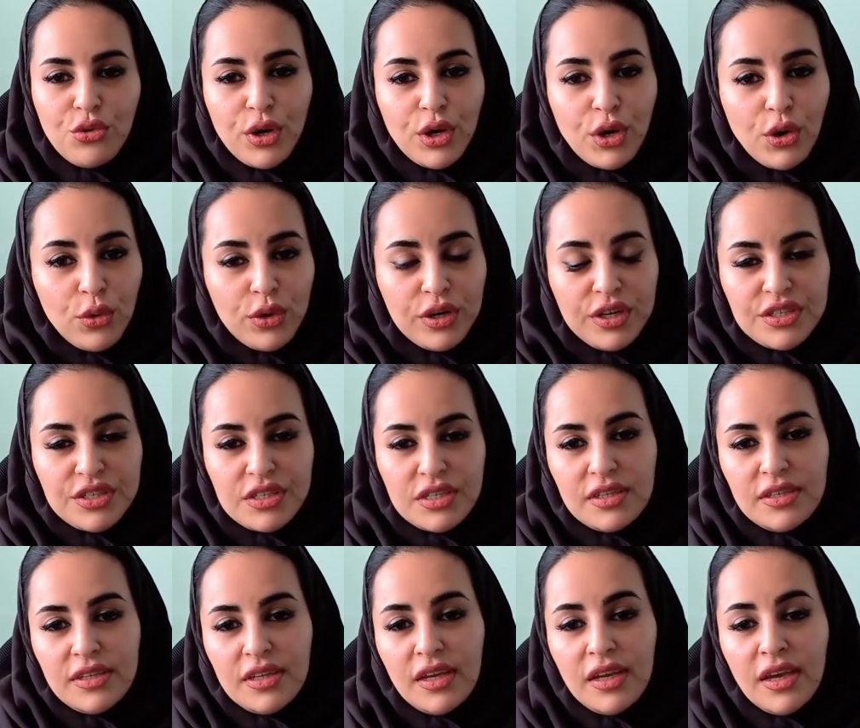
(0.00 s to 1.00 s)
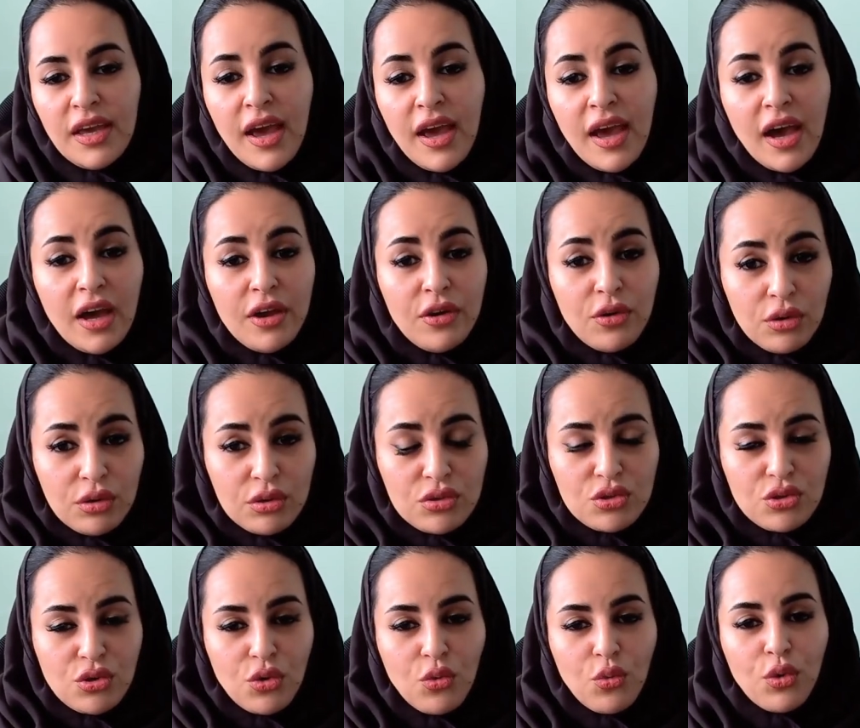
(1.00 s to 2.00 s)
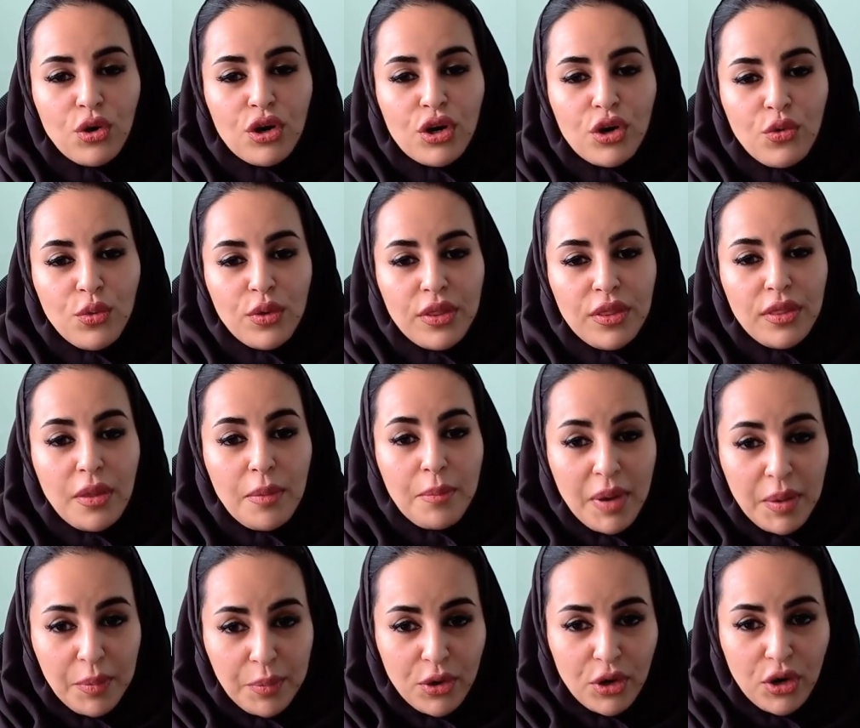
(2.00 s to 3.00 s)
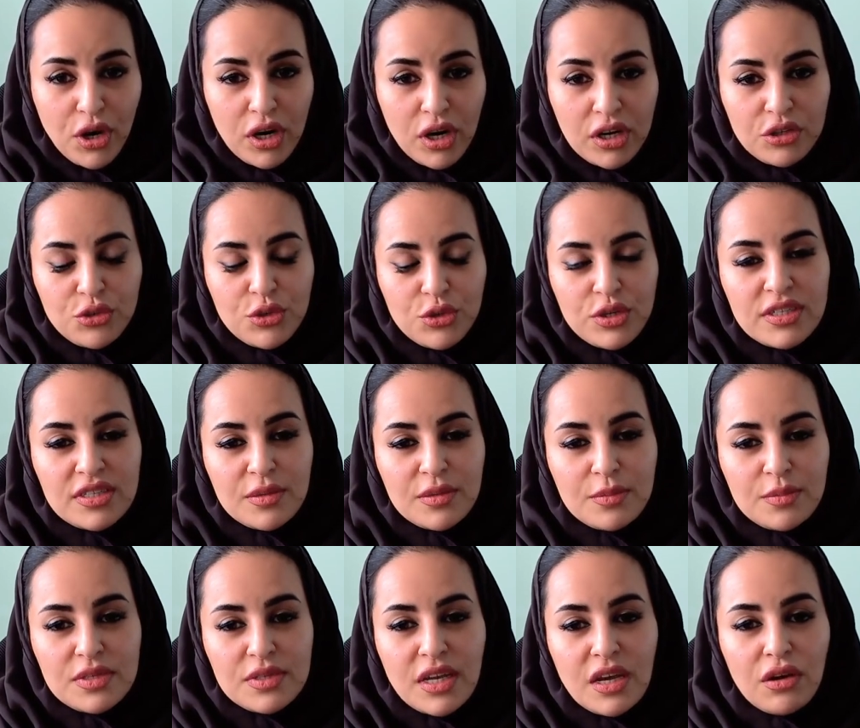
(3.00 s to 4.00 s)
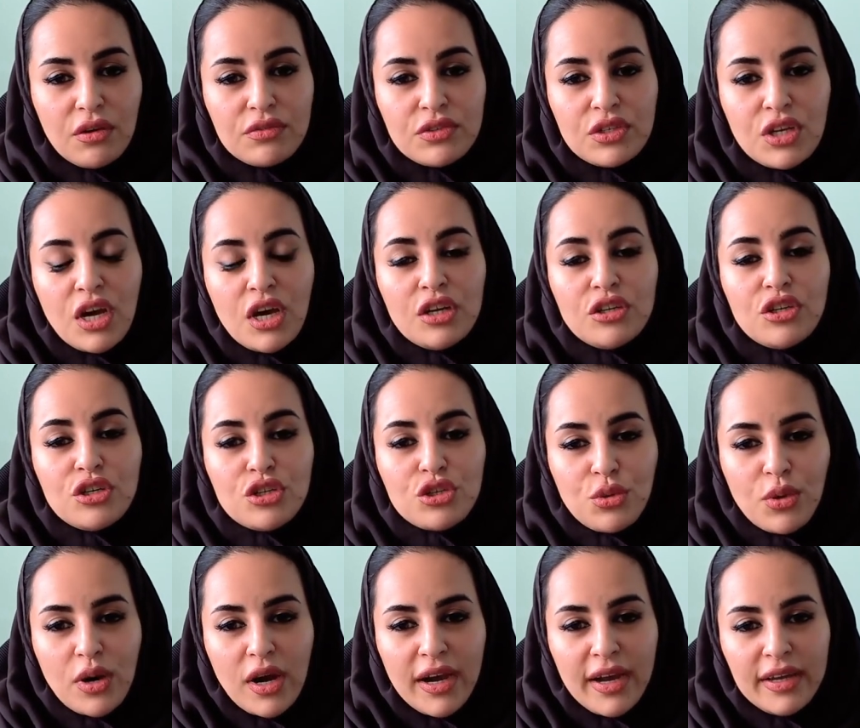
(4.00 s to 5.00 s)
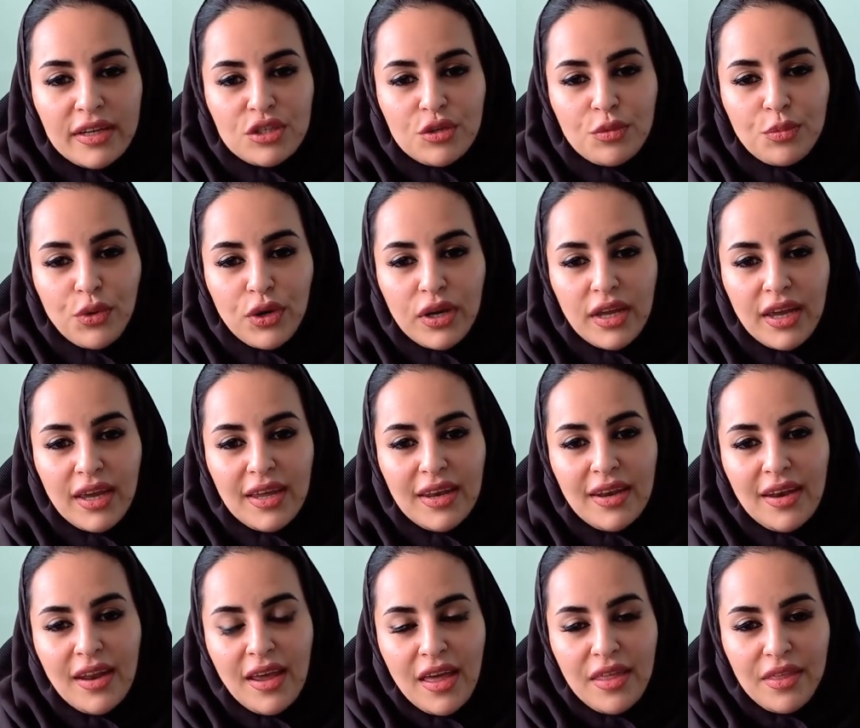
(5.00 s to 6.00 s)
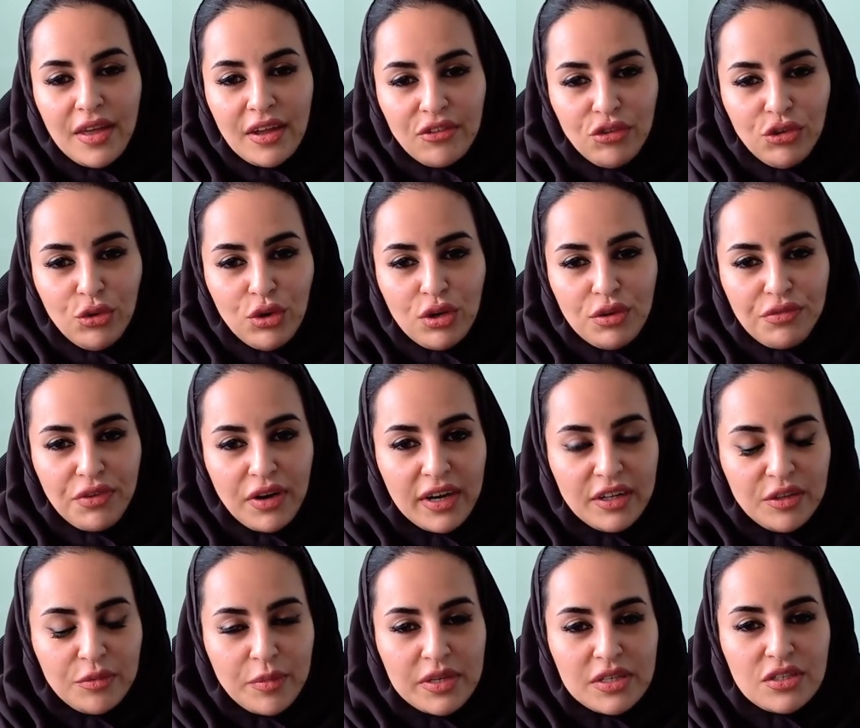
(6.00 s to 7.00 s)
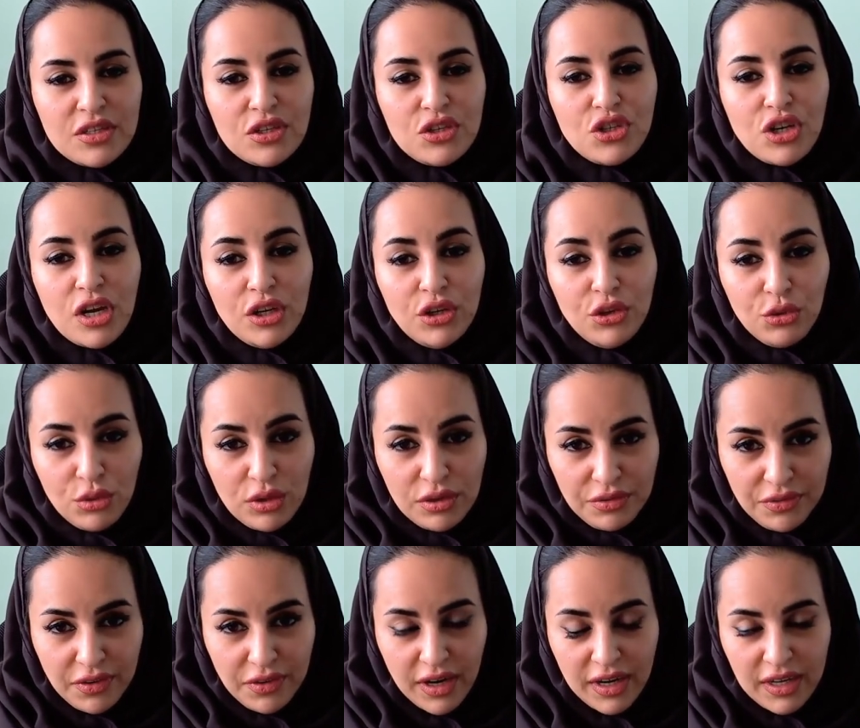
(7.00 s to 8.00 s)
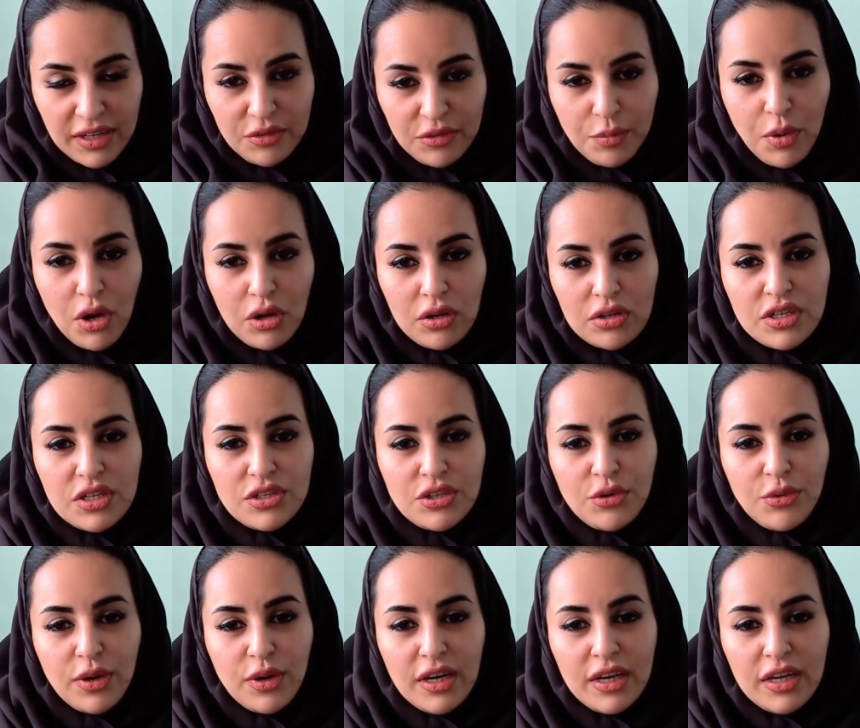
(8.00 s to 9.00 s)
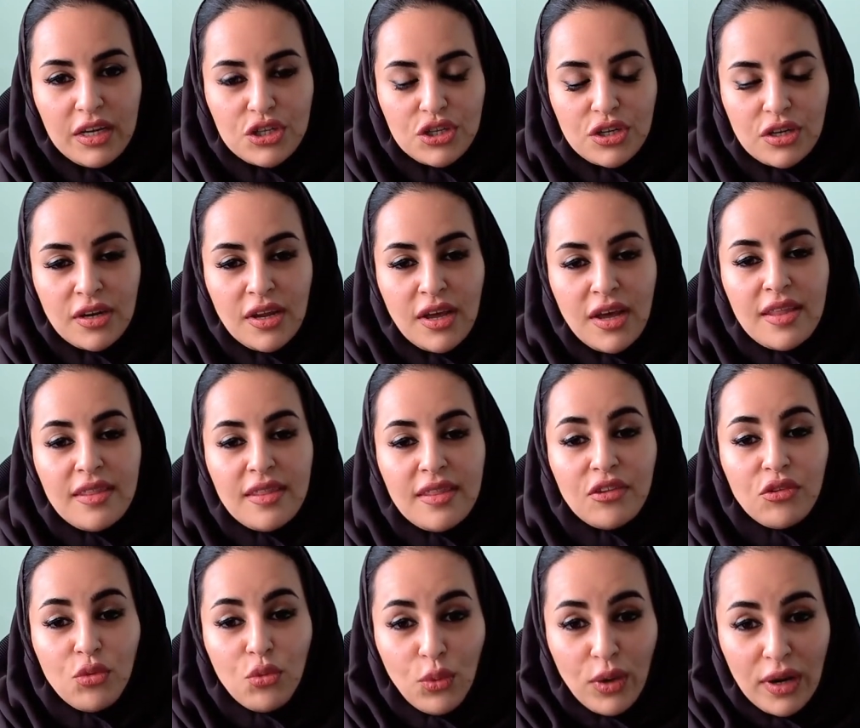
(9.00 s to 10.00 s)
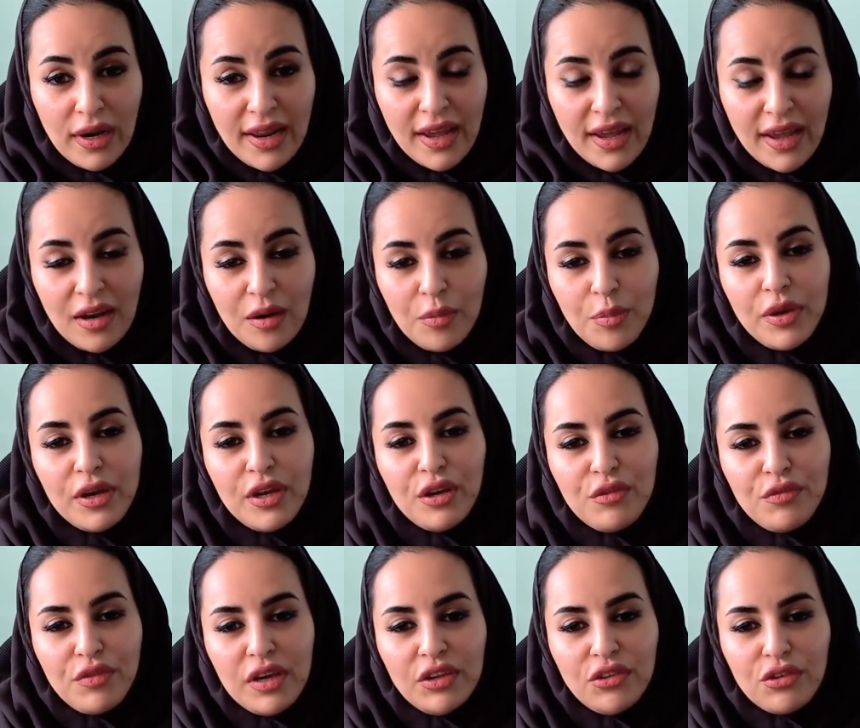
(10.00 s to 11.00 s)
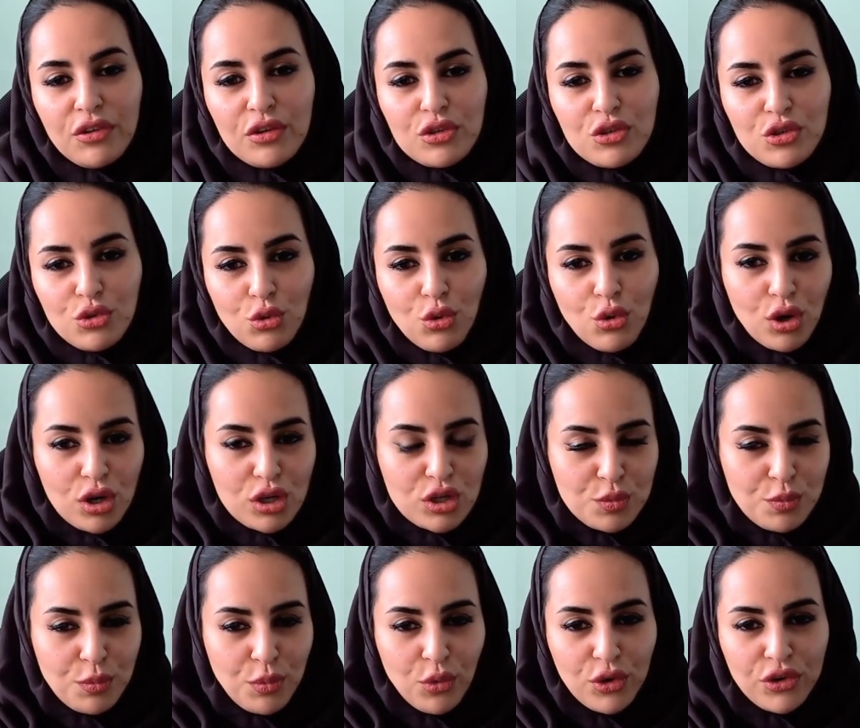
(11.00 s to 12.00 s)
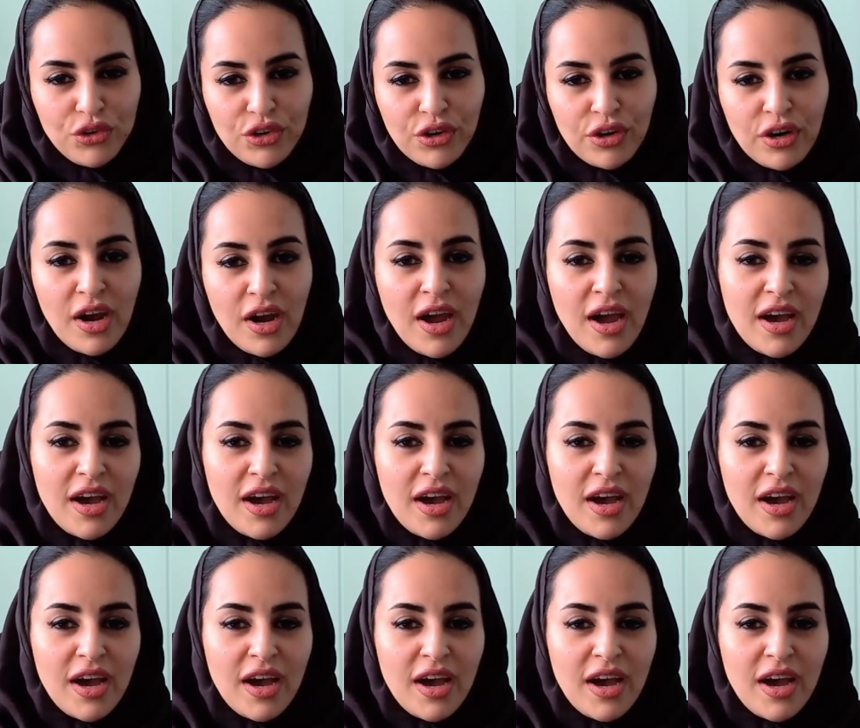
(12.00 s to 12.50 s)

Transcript: and OECD, and also work with member countries themselves to try to bring in that unified message and unified policies and regulation that will help innovators to cross border,